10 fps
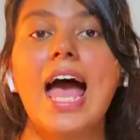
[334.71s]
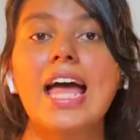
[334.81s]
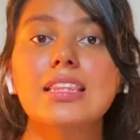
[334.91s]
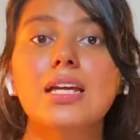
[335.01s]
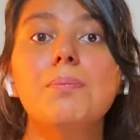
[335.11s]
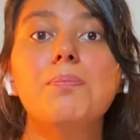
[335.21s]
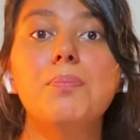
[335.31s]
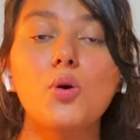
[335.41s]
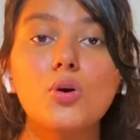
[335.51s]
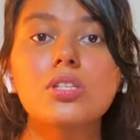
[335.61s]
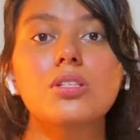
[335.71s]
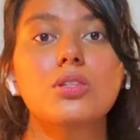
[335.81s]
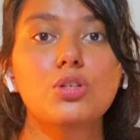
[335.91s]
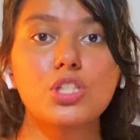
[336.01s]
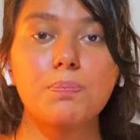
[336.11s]
and then post
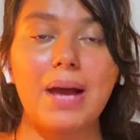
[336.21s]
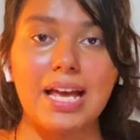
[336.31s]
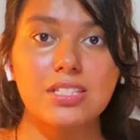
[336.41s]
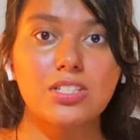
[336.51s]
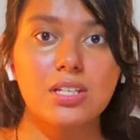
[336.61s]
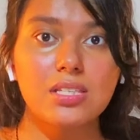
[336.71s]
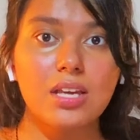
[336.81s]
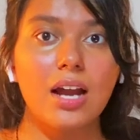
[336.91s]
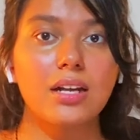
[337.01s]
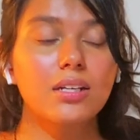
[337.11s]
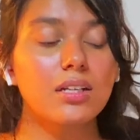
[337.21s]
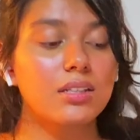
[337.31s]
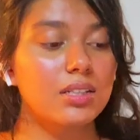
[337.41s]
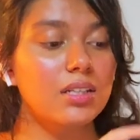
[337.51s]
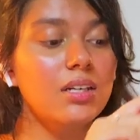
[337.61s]
those passages under
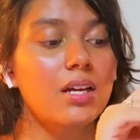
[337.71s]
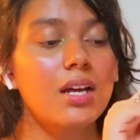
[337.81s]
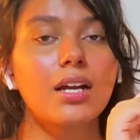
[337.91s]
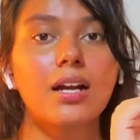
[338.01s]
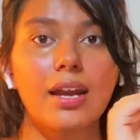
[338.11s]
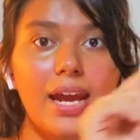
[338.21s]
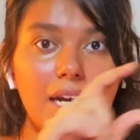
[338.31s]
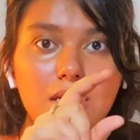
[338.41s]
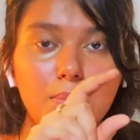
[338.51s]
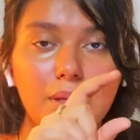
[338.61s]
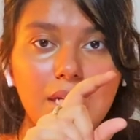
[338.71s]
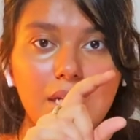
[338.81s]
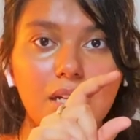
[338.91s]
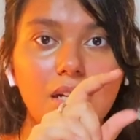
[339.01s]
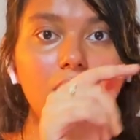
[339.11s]
the correct
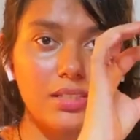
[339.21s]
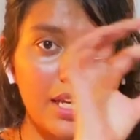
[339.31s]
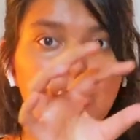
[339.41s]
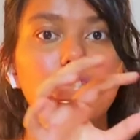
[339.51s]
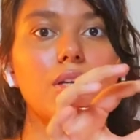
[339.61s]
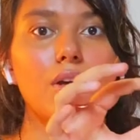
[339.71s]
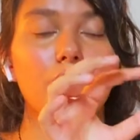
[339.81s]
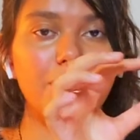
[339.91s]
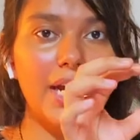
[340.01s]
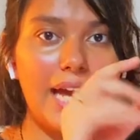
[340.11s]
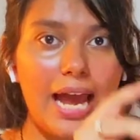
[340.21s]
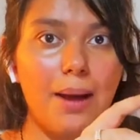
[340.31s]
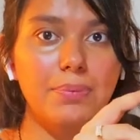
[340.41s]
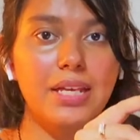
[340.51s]
me section of that app.